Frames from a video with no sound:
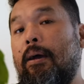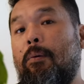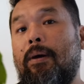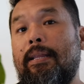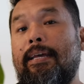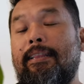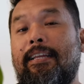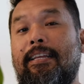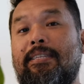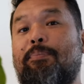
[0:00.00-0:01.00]
what I
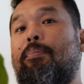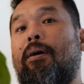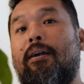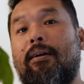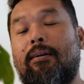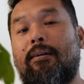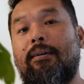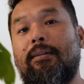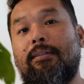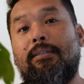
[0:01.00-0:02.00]
did is park
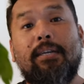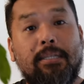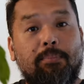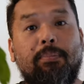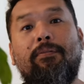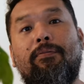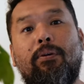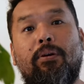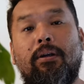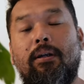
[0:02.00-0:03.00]
just
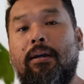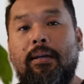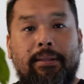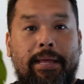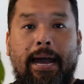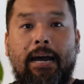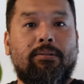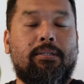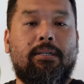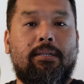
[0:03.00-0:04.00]
before the
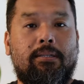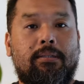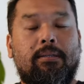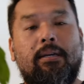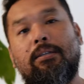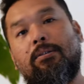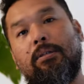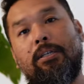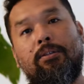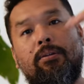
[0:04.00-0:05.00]
houses.
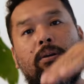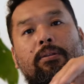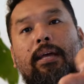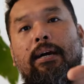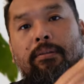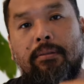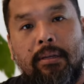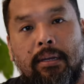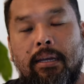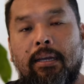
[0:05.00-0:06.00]
Soon as you go down,
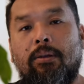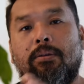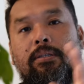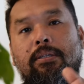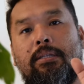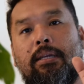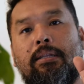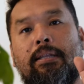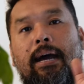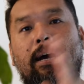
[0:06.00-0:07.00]
you see
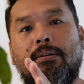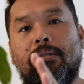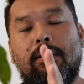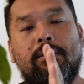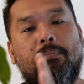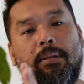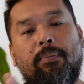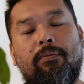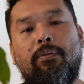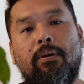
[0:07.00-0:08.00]
the houses,
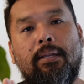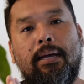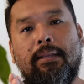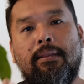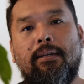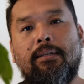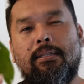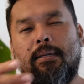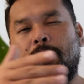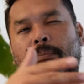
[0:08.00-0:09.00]
but before that, there's
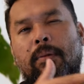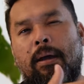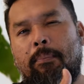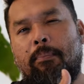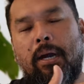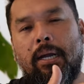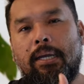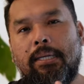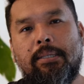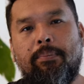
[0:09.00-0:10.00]
some
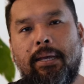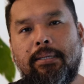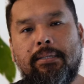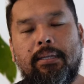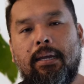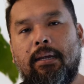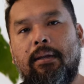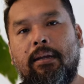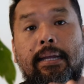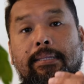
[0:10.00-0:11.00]
parking space there.
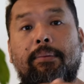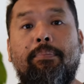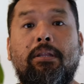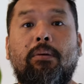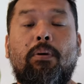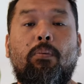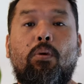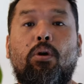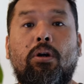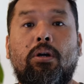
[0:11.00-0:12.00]
It's a bit of a
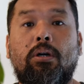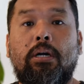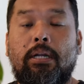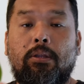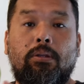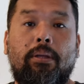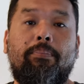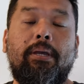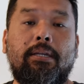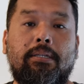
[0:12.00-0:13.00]
walk to the
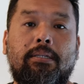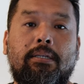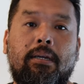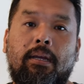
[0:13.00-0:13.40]
beach,